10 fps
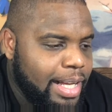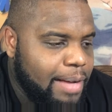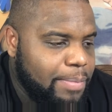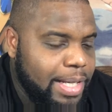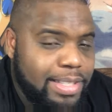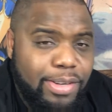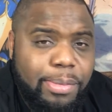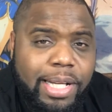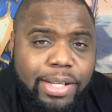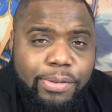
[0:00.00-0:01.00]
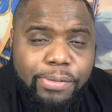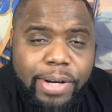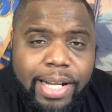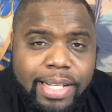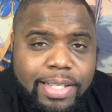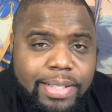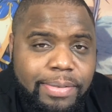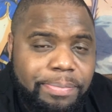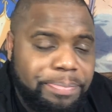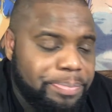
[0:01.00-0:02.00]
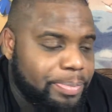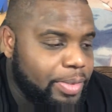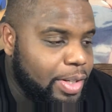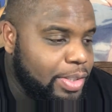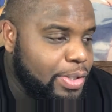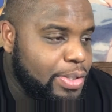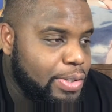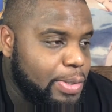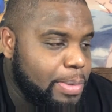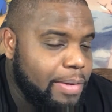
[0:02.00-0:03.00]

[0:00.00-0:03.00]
I've made so many new friends on YouTube.